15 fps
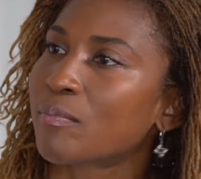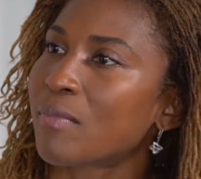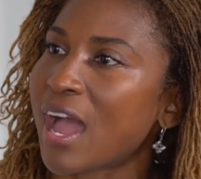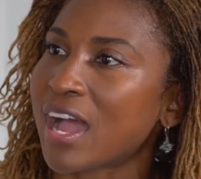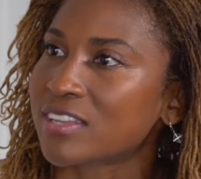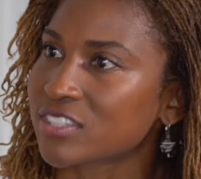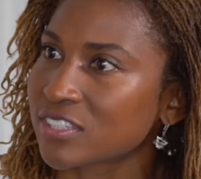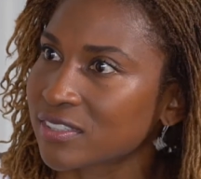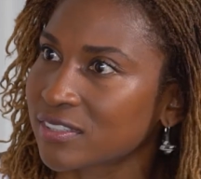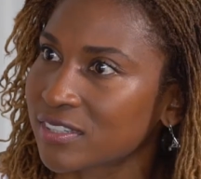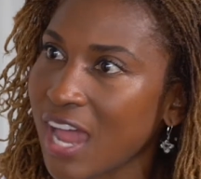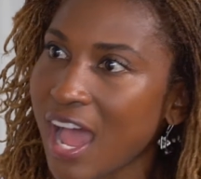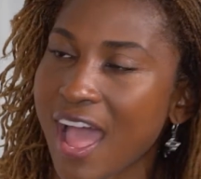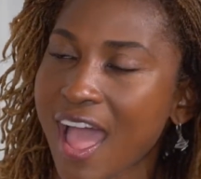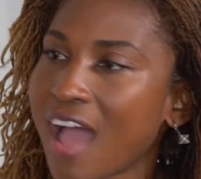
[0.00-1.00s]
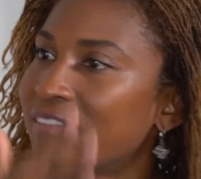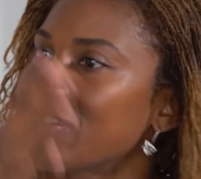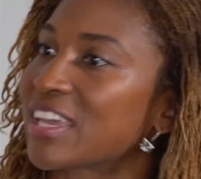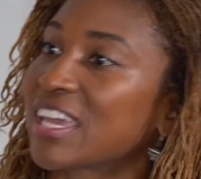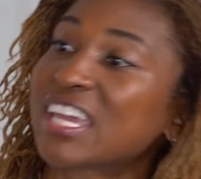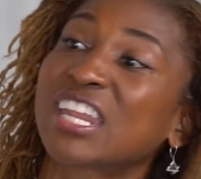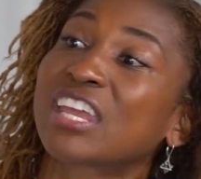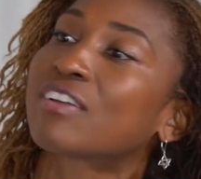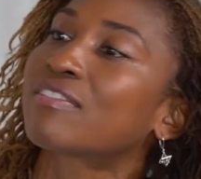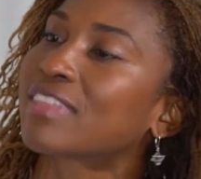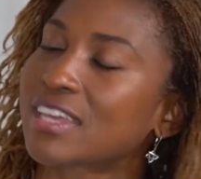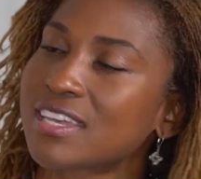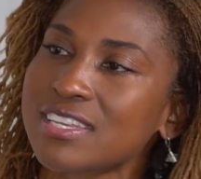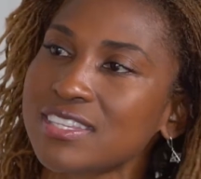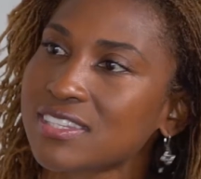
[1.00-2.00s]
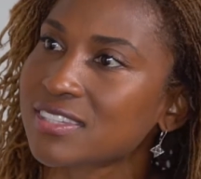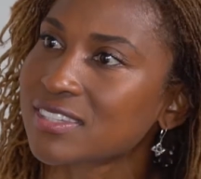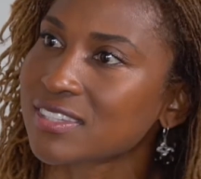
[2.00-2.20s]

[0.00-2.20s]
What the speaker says: imagine not having any of this.